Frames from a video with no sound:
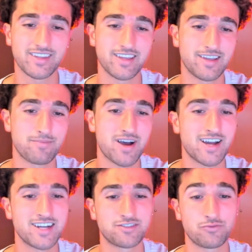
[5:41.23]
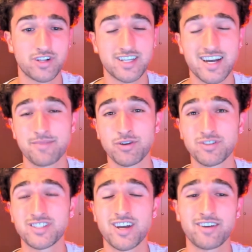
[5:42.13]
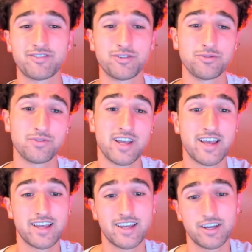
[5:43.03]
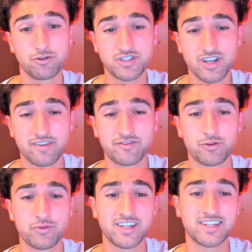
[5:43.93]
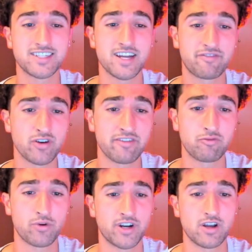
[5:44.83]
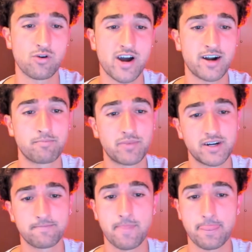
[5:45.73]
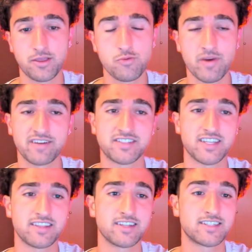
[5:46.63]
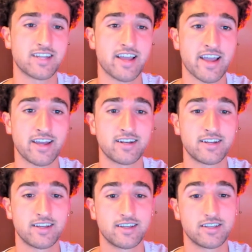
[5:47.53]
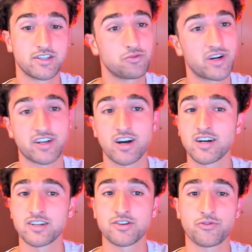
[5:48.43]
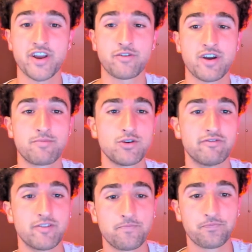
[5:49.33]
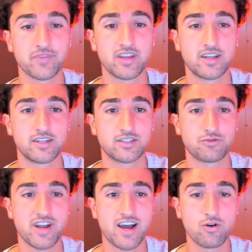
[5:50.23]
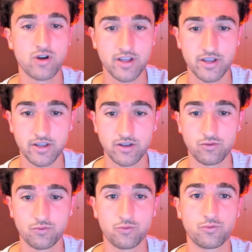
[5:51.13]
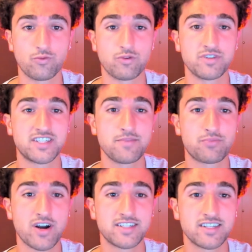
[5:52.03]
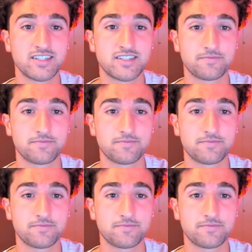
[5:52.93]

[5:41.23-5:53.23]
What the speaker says: in my eyes in real time, it was tough to really decipher if we were going to go higher, but you might have seen this and you might have caught a great move. So now, when we see prices